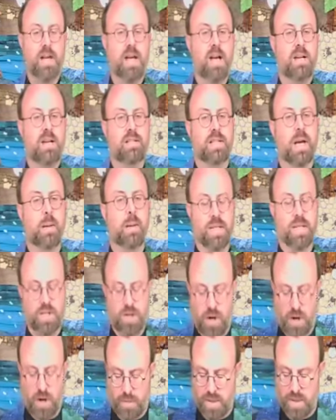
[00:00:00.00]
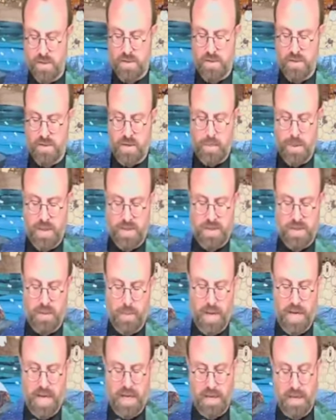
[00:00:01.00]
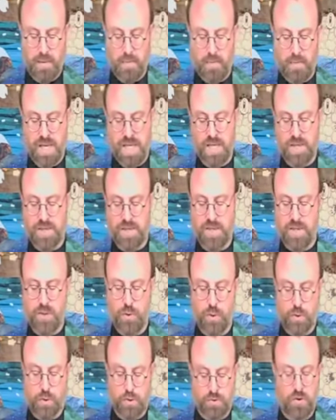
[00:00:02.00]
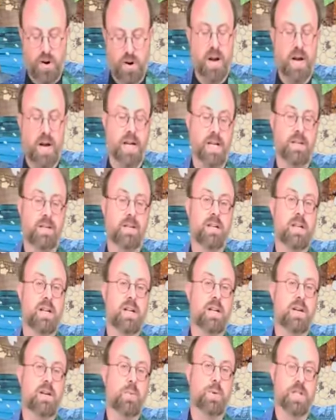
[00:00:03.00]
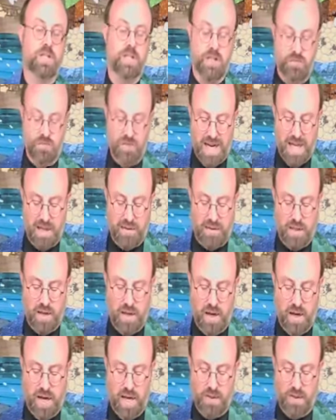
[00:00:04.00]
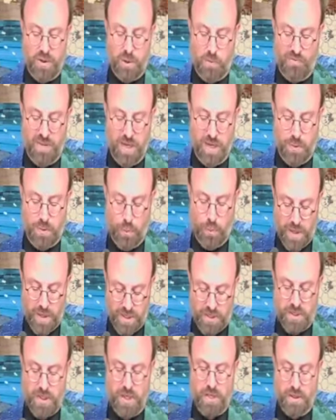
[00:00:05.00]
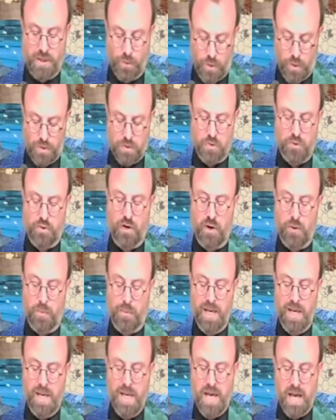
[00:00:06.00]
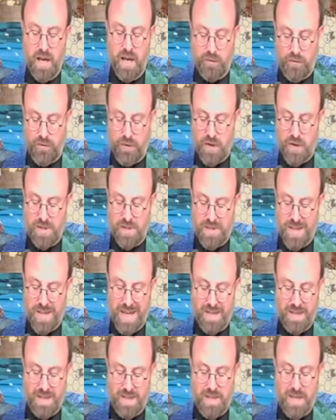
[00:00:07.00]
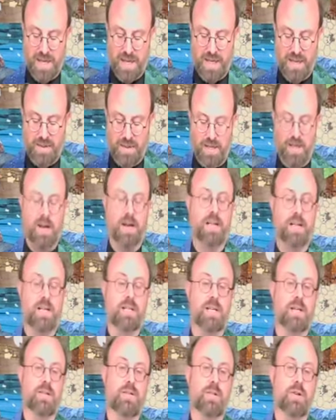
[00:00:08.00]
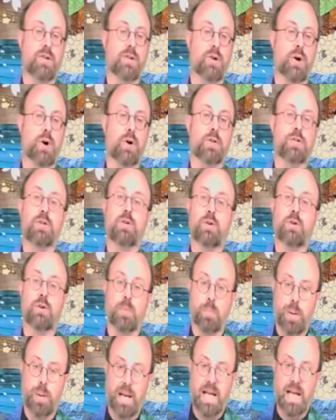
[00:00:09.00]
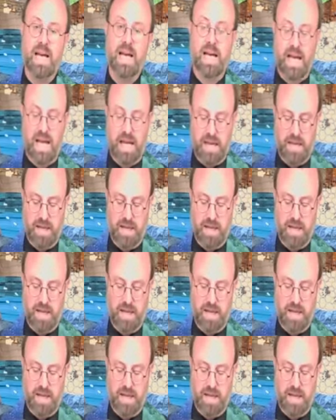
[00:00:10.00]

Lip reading: Debbie Thomas, the Episcopalian minister who cried when she read The Lion, the Witch, and the Wardrobe, and first entertained the idea that God could play,